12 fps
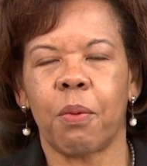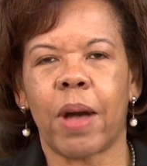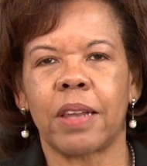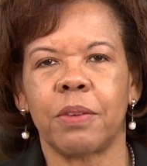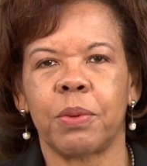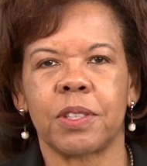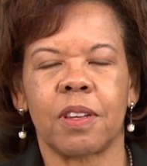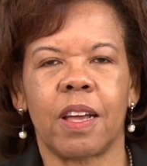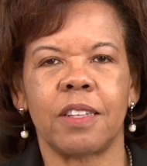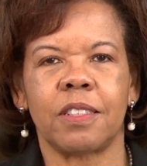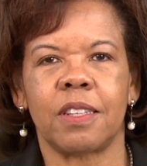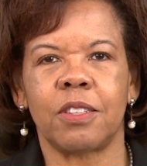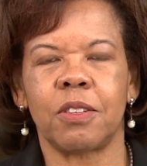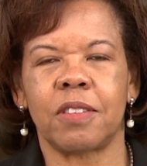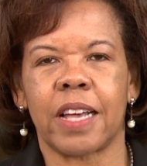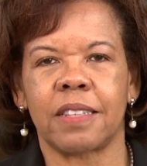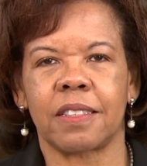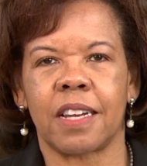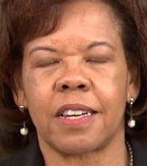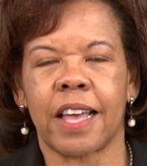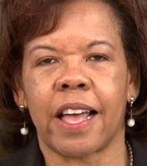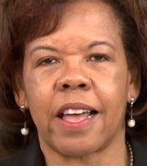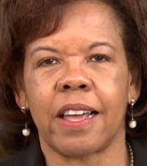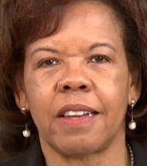While it was launched in
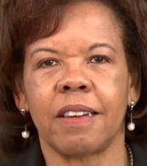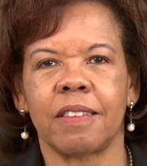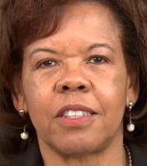2009,